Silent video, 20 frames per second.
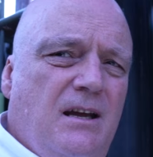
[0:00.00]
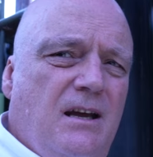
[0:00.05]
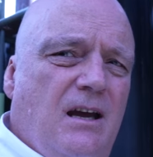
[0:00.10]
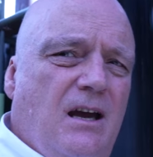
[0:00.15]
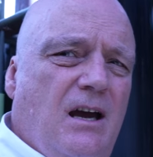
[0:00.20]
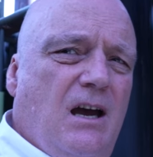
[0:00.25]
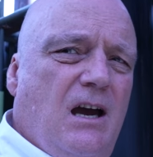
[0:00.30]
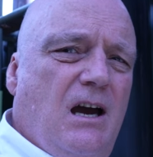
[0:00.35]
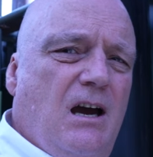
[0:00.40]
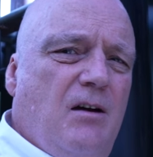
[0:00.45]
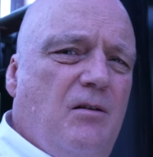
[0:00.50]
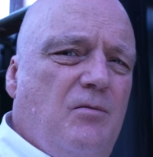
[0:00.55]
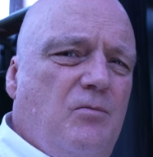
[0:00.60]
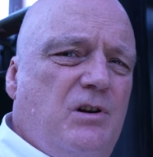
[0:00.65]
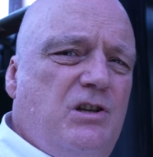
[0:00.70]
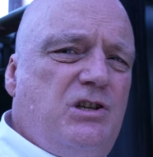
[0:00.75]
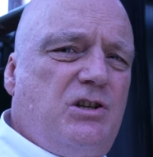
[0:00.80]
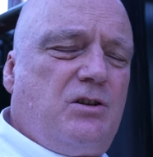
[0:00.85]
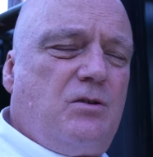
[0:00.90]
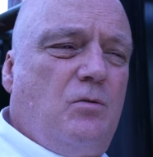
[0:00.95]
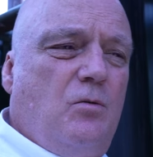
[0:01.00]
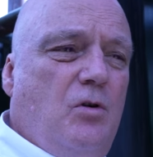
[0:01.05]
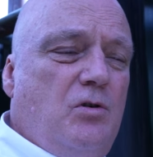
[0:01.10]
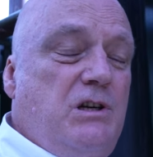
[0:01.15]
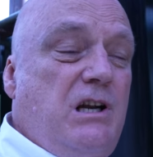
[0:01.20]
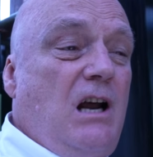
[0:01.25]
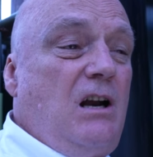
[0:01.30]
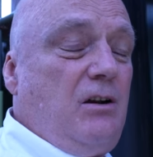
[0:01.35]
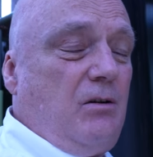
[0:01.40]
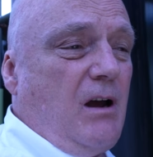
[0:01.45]
uh, which will
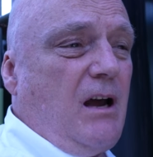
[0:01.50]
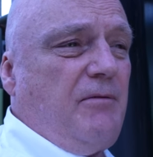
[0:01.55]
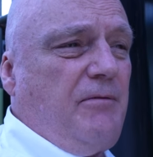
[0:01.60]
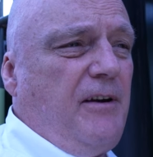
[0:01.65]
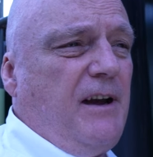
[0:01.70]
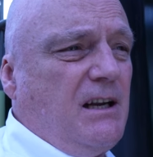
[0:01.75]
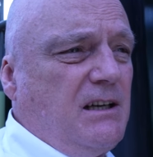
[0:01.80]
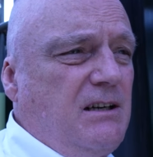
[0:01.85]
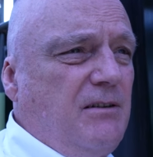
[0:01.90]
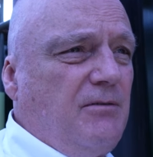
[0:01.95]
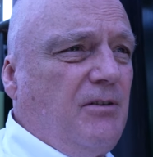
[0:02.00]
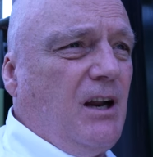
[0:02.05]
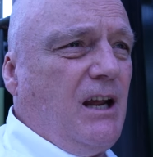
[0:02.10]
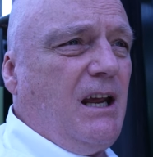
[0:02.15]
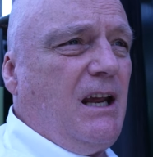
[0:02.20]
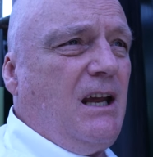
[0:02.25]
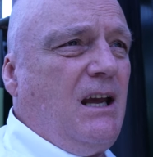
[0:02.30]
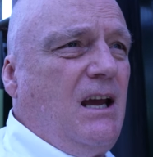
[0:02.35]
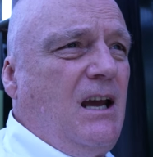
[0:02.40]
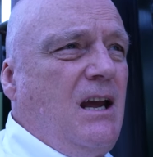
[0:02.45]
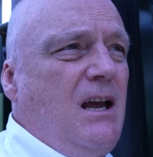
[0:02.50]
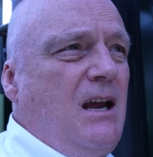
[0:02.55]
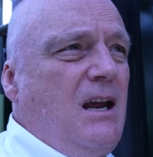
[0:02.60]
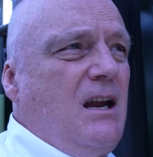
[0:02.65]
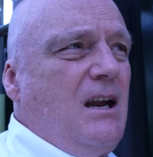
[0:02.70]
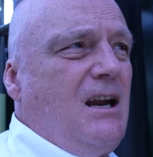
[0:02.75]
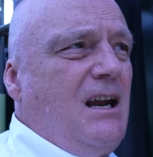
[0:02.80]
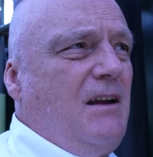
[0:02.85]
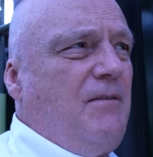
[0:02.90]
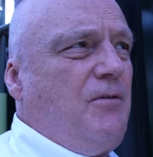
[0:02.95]
tell you effectively
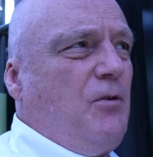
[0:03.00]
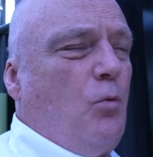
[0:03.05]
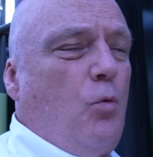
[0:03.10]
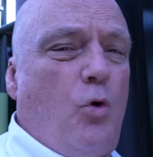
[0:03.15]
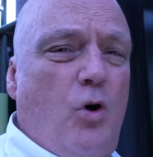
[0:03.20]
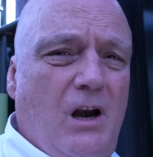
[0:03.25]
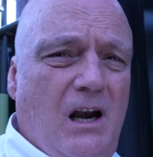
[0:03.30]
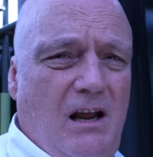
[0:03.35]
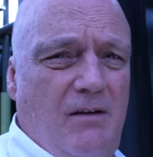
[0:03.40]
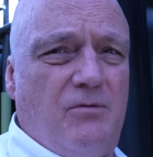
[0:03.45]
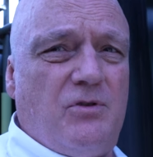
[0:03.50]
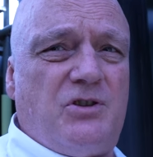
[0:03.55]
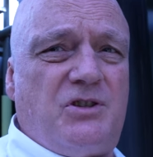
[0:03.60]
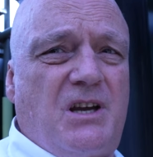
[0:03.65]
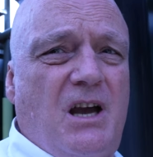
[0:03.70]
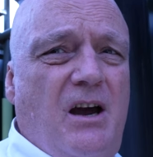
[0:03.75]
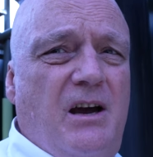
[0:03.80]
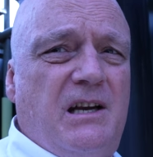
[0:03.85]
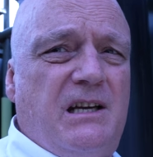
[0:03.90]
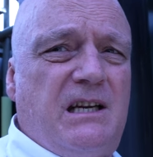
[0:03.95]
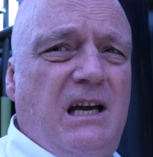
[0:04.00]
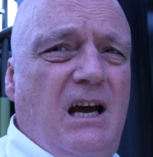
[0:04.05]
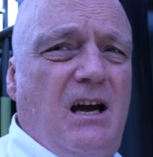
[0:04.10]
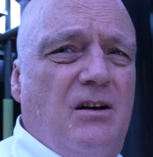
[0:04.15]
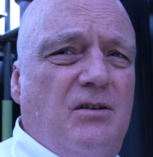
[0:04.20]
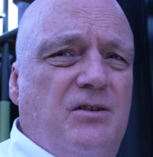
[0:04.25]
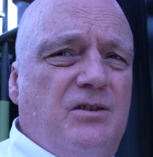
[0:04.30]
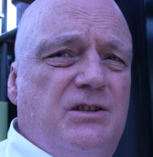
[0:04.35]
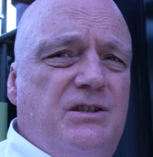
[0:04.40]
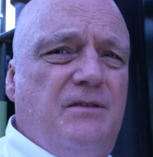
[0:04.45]
if your water level is going
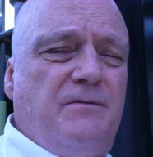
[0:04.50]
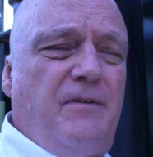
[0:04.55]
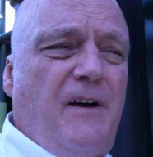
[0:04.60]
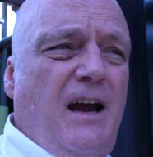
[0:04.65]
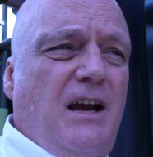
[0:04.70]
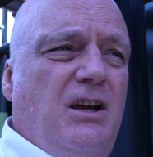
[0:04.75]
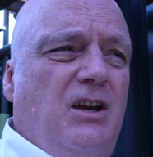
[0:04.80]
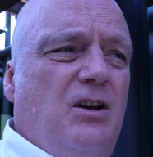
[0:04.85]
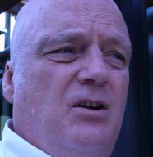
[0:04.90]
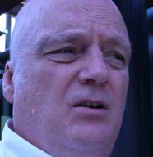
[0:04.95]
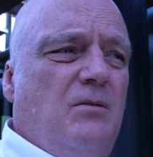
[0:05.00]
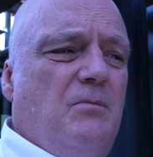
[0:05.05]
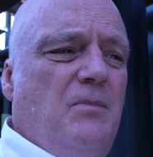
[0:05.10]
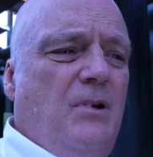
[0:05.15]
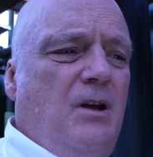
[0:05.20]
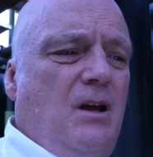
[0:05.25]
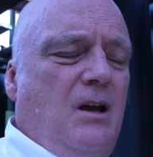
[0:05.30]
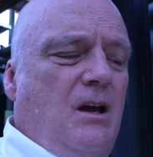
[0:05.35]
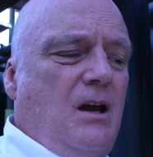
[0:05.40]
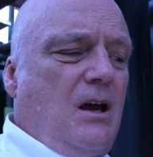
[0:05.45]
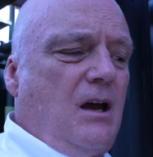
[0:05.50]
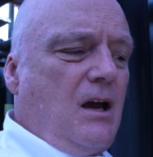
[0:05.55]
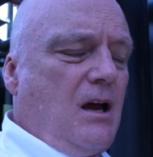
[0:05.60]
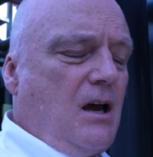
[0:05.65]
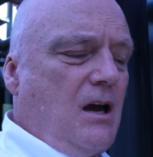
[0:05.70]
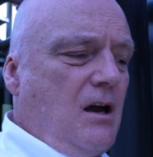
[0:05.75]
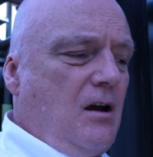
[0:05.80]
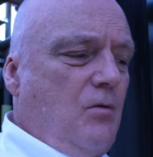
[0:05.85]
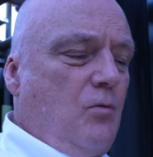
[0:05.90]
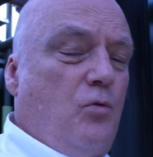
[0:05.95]
down because the vacuum
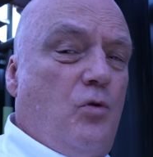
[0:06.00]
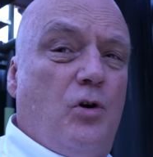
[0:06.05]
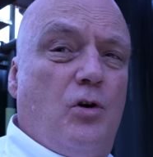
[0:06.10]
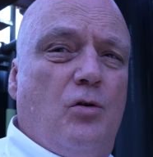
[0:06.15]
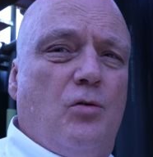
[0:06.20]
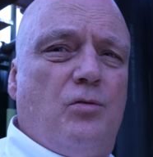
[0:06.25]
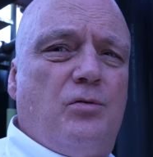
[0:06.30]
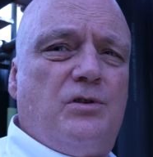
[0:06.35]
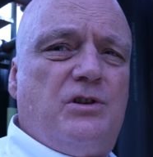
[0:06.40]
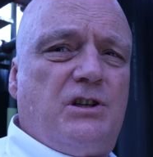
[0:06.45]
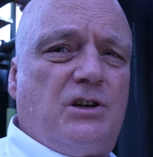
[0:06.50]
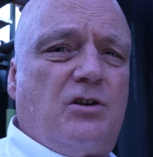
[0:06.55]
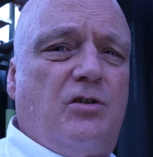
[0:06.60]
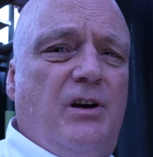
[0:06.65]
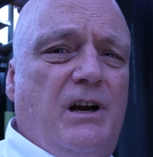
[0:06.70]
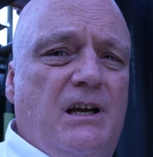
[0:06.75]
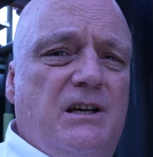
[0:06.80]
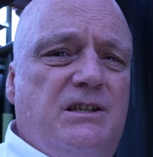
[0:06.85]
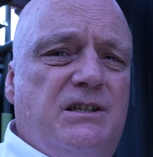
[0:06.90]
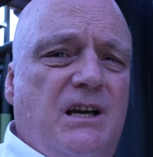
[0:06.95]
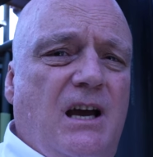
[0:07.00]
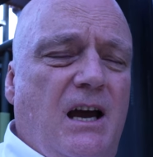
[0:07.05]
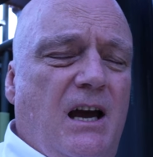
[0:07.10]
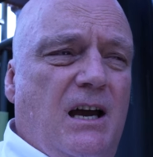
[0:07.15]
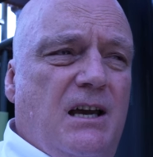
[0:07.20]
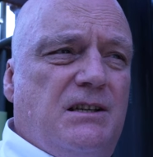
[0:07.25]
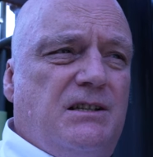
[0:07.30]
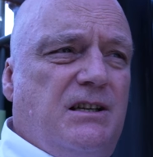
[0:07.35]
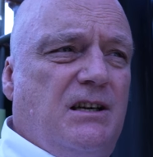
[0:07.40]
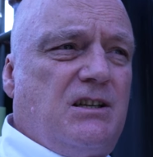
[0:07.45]
uh, will decrease
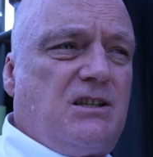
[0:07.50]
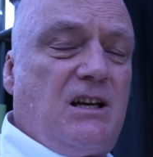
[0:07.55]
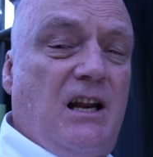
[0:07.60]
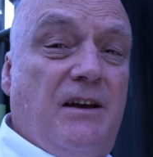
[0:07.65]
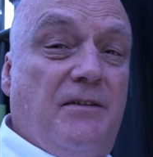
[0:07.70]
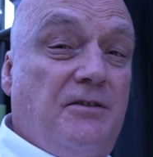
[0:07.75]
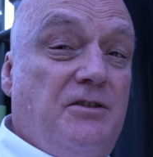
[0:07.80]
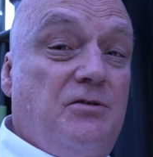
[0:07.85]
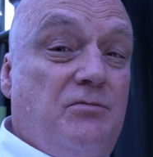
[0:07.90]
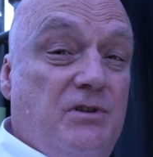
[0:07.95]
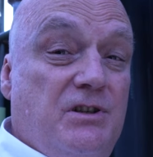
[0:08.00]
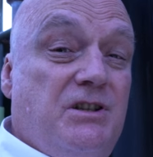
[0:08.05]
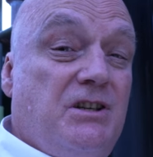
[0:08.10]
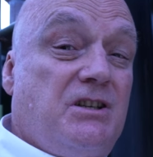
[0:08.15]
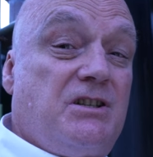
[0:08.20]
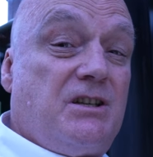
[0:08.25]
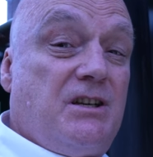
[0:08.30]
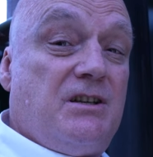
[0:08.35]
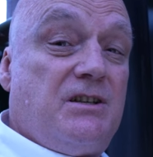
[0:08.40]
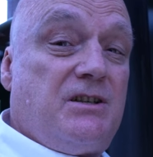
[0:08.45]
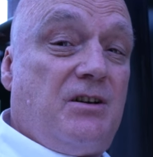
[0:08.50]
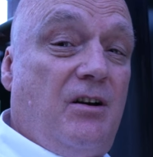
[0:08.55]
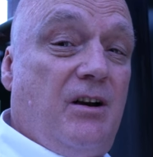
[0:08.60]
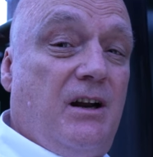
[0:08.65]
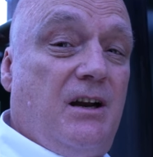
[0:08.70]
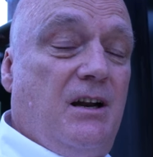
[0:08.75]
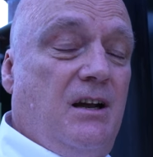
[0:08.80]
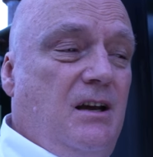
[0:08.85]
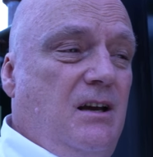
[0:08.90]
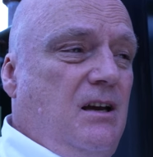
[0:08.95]
as there's less resistance on
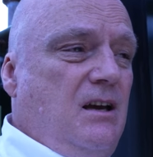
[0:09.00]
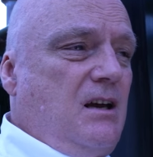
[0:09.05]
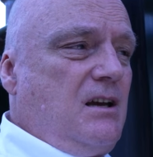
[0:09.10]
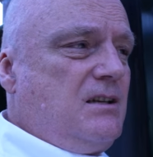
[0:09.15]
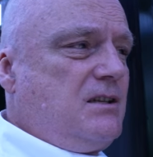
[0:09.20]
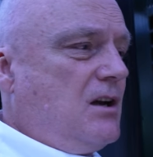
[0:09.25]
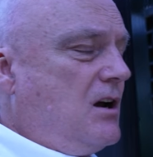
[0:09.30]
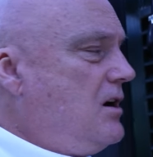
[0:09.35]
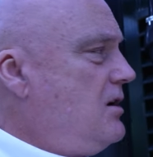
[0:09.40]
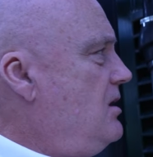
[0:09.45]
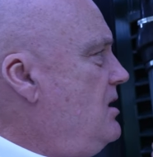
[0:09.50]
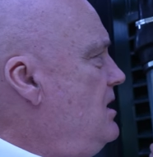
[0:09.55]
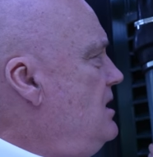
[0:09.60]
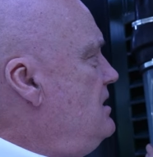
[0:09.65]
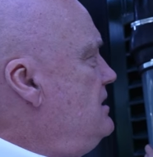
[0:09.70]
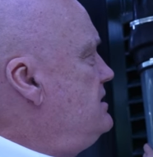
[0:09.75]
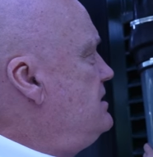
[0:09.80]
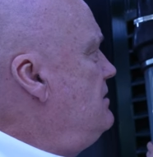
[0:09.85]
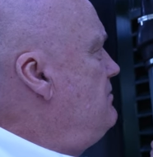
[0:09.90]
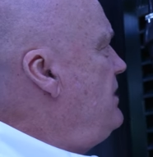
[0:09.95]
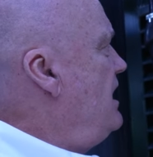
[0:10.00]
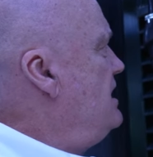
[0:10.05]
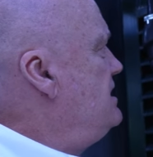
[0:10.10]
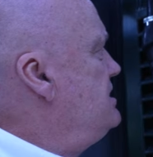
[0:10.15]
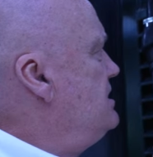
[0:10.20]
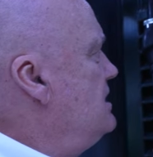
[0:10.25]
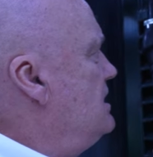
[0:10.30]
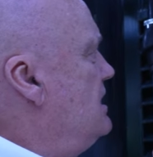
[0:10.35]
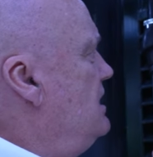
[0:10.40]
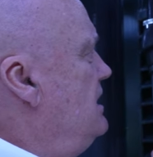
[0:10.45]
it. So, so
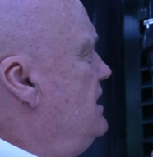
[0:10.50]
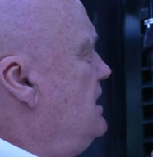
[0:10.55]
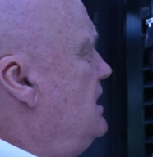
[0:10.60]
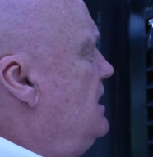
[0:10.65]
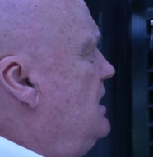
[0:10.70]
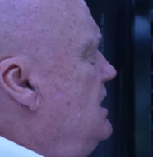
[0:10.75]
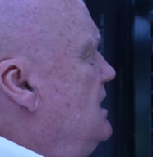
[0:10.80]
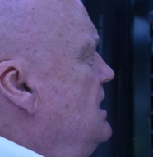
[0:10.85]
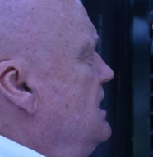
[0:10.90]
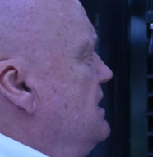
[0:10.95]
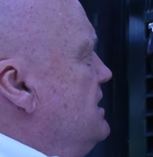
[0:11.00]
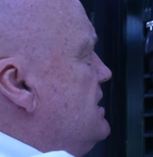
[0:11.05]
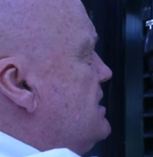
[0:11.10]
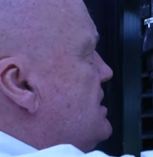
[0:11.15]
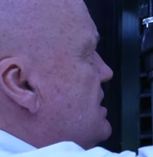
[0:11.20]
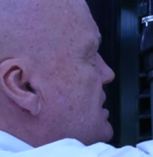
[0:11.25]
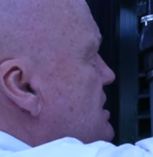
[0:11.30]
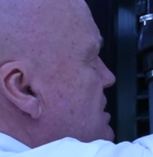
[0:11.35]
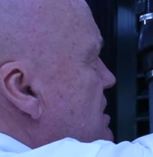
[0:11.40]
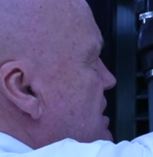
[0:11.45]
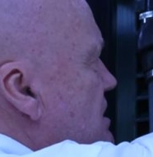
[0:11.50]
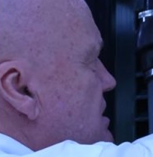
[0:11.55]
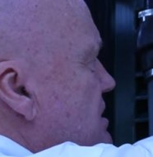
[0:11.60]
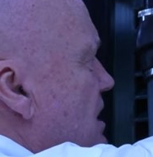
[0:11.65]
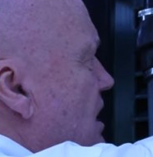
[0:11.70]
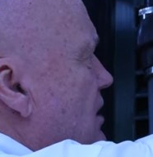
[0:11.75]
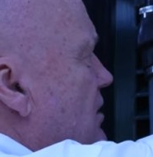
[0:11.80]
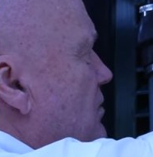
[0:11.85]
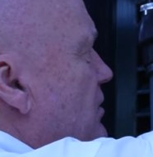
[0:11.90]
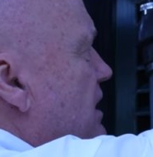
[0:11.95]
basically this is just
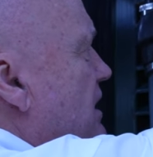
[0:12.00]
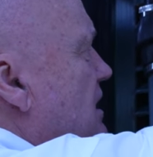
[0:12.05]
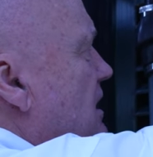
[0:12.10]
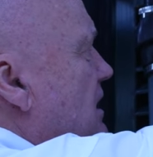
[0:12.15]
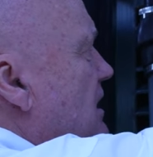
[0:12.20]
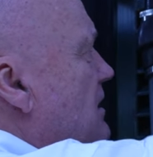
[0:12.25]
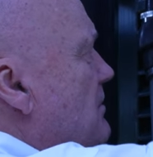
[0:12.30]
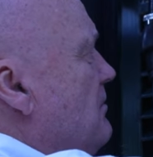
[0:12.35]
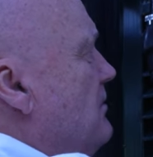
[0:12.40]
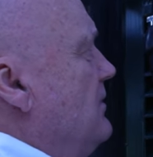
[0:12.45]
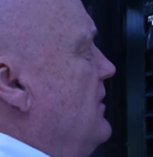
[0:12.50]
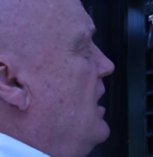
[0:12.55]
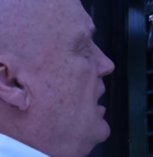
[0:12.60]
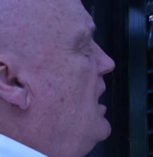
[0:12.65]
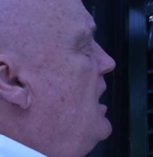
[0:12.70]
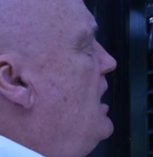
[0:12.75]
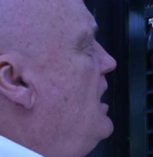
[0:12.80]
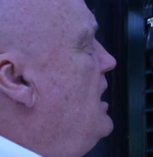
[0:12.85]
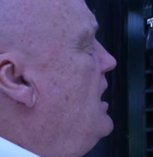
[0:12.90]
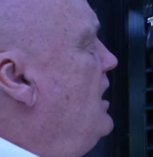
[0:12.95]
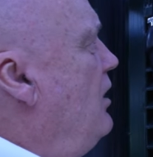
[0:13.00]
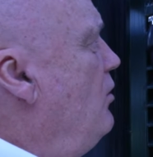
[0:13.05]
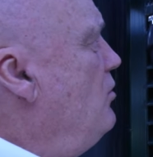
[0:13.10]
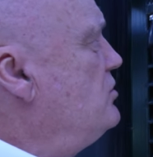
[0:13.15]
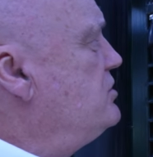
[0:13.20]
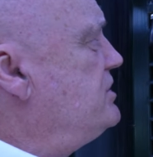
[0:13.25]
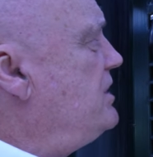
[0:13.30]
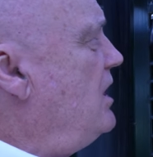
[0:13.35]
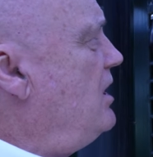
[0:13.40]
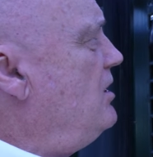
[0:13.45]
so we can uh,
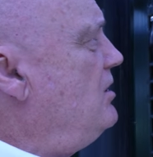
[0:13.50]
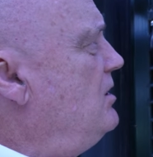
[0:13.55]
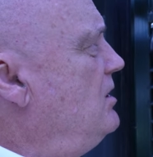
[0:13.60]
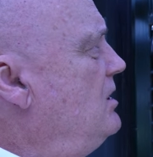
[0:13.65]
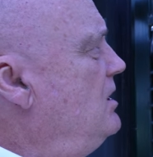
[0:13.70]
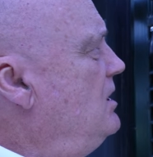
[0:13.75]
also,